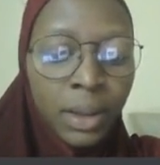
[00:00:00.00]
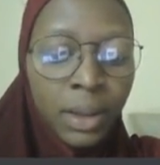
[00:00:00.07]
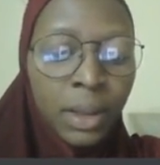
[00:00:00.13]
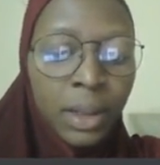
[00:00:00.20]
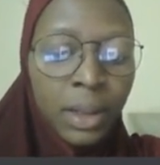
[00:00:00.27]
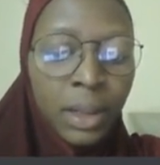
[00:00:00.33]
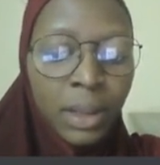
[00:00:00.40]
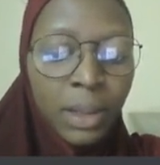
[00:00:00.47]

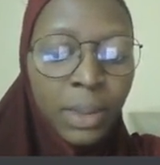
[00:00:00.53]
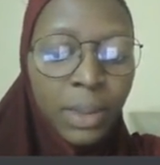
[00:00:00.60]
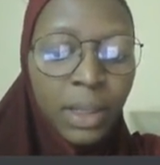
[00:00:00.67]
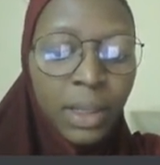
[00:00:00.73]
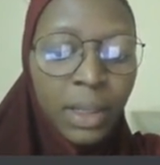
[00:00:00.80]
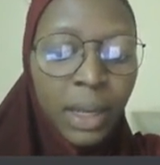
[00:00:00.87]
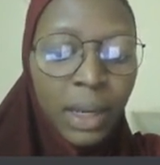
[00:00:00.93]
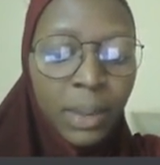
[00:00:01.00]
Let me type